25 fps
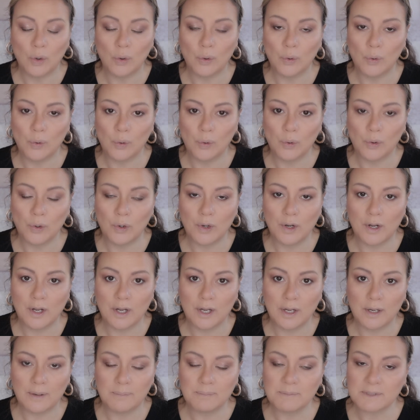
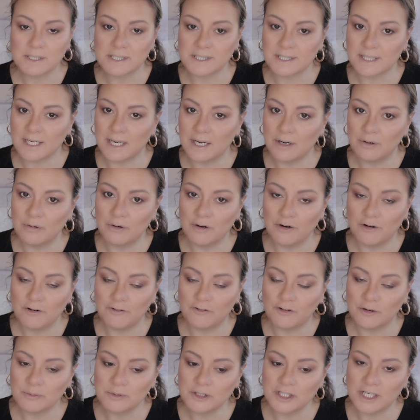or mascara
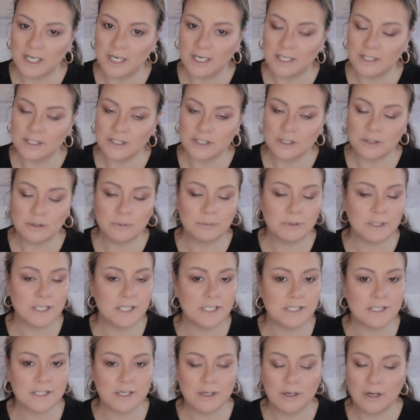from Charlotte Tilbury,
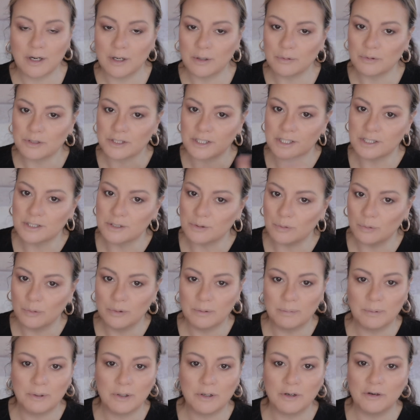so I'll just
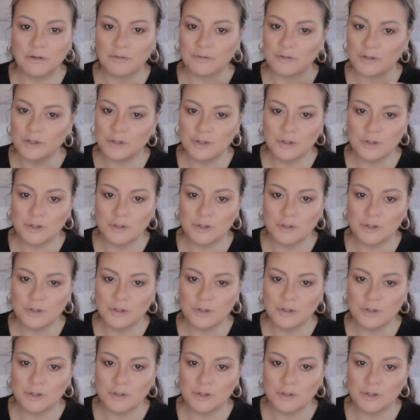whip off,